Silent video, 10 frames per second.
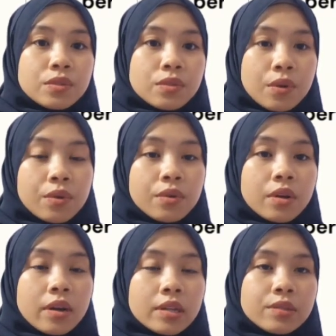So,
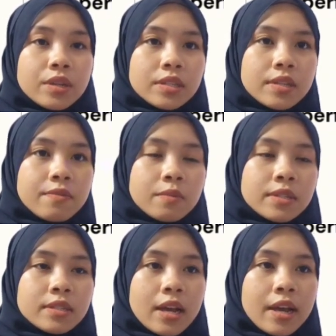as you can see from
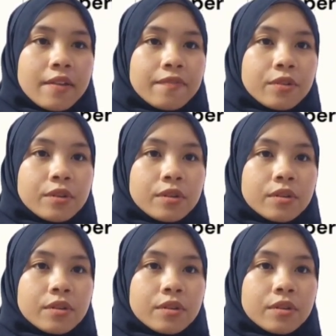the slide, for